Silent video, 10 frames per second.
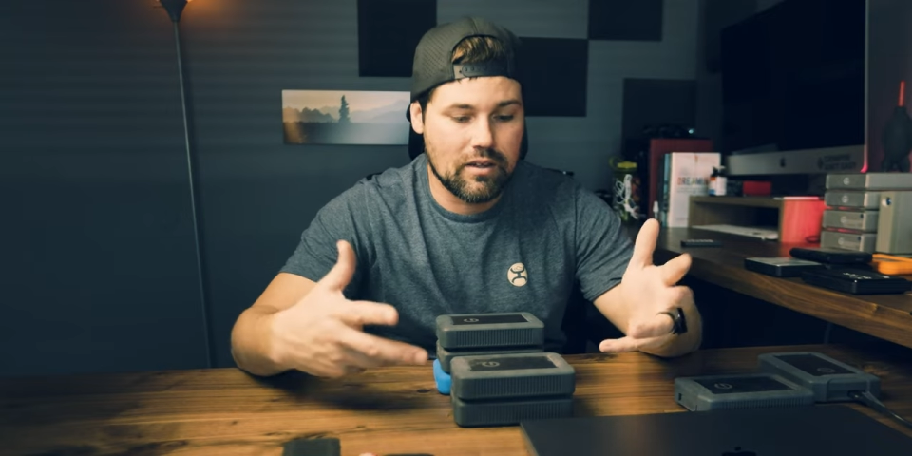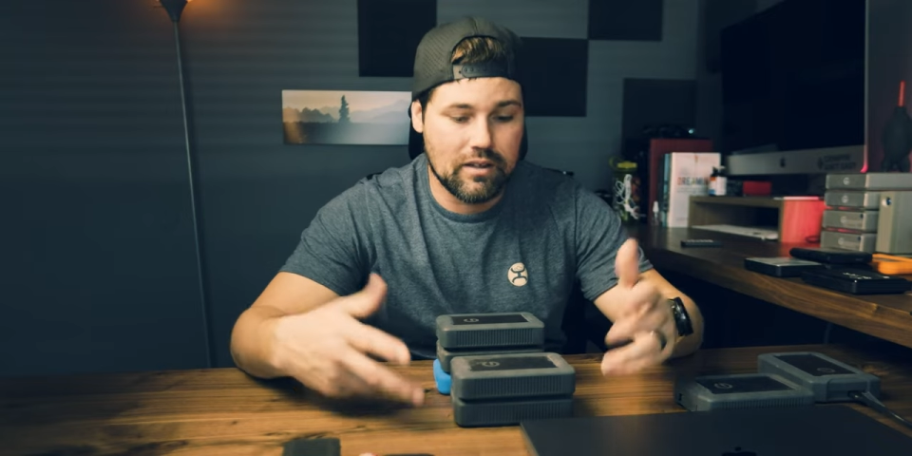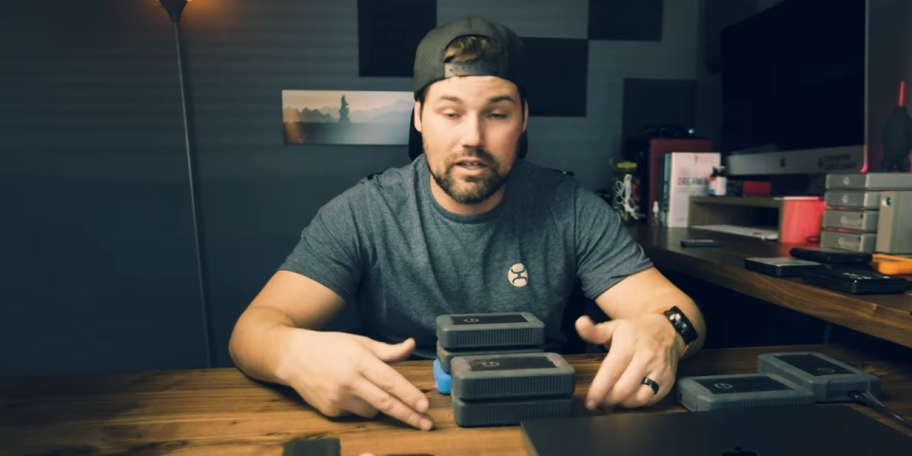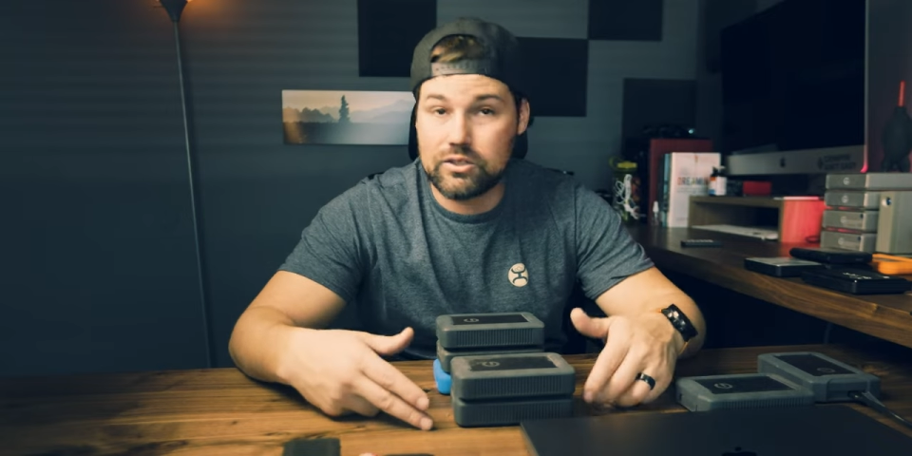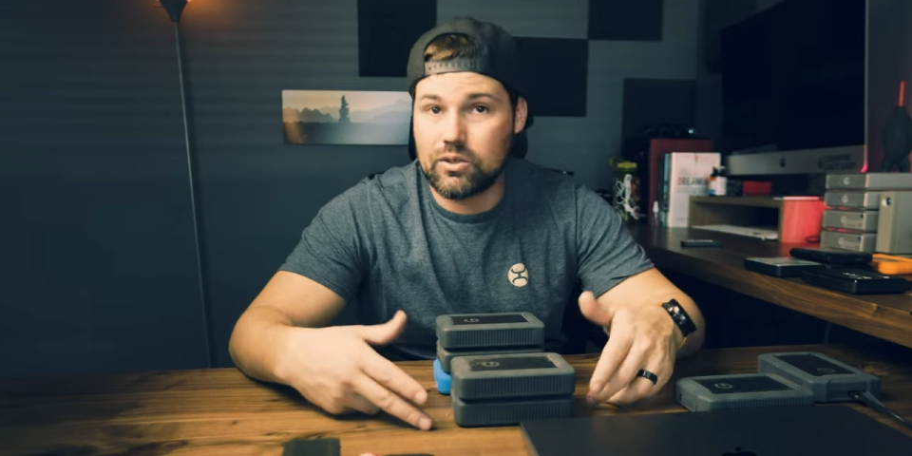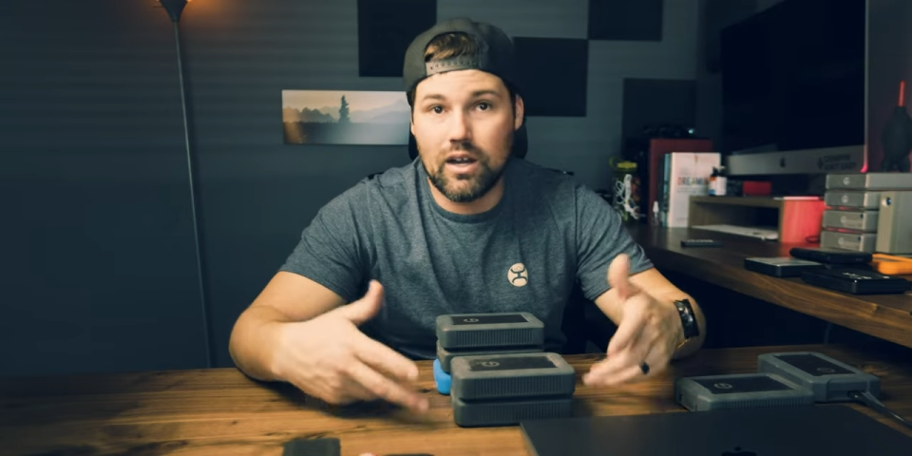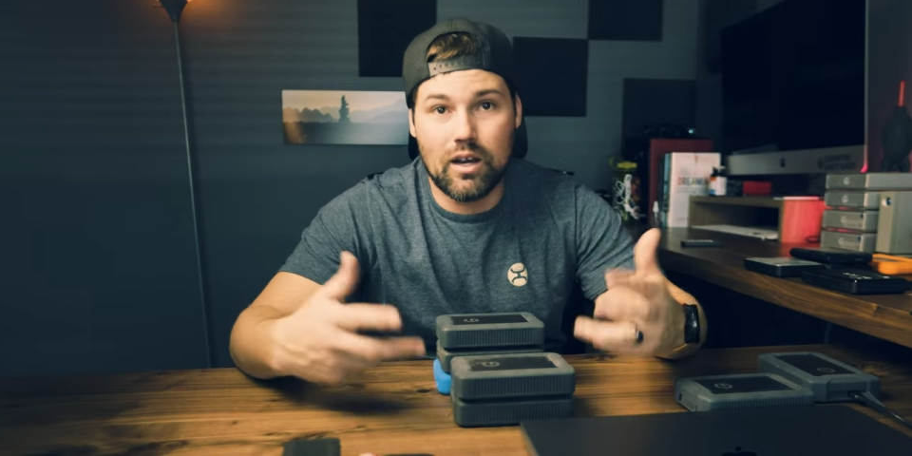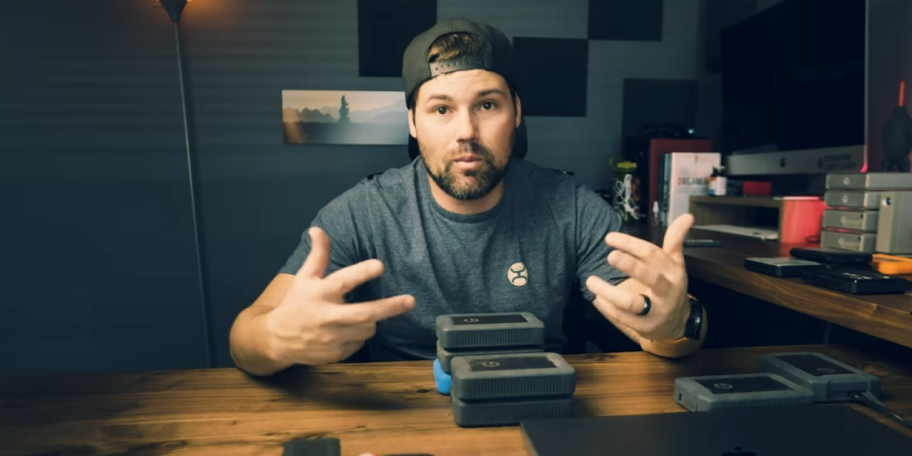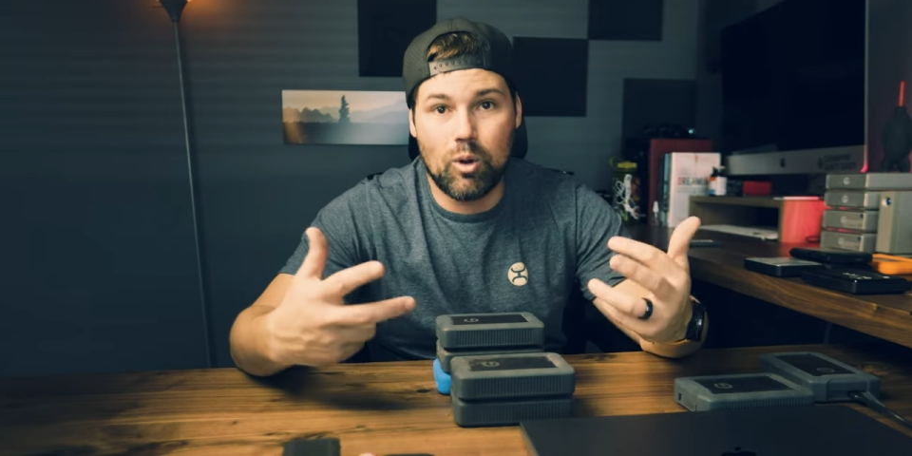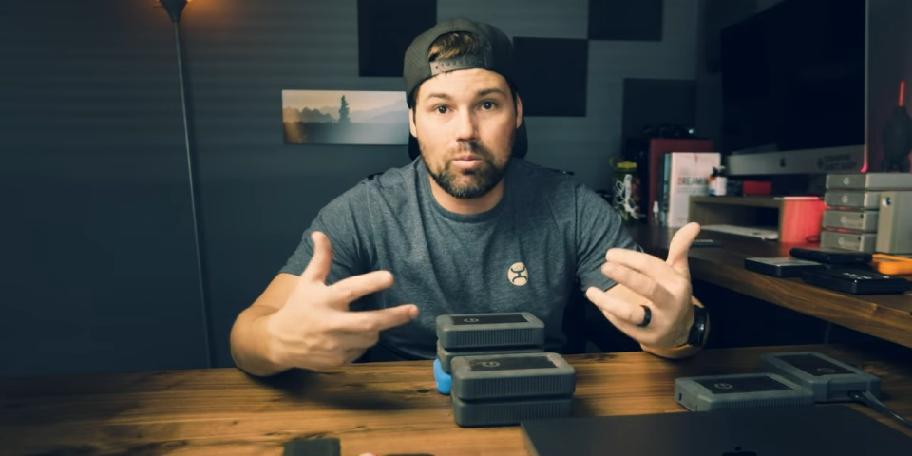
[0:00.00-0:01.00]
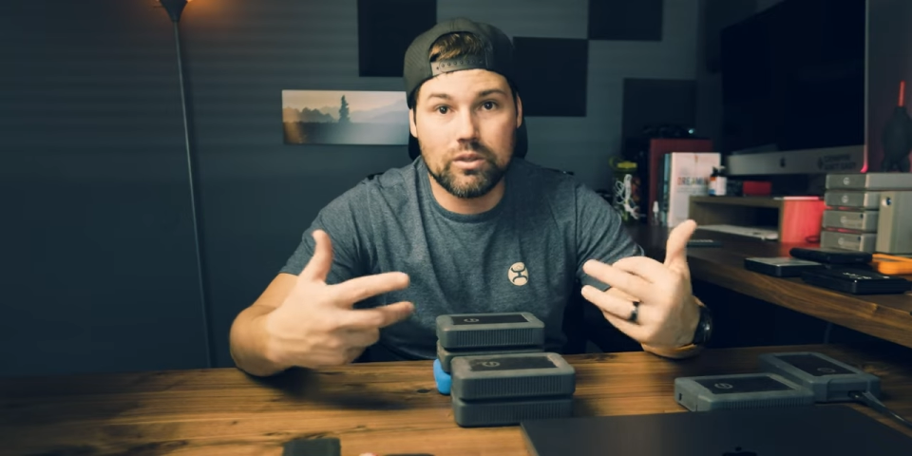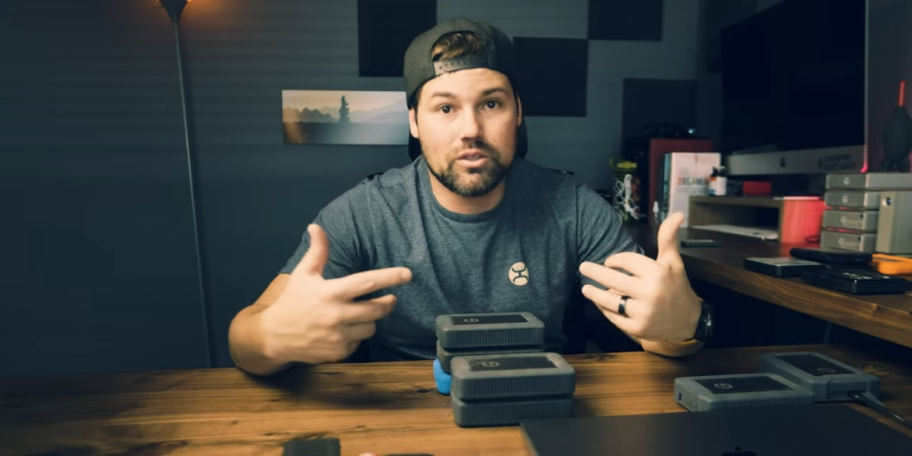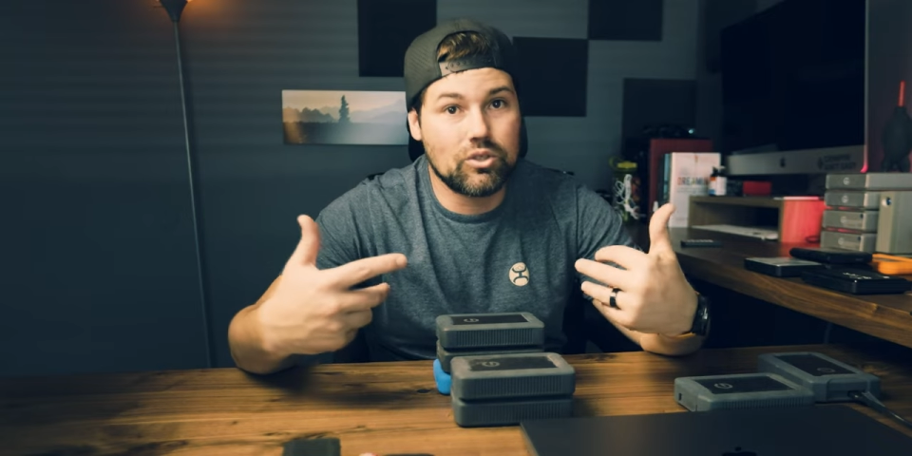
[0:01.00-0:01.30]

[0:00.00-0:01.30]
That's great. I'm open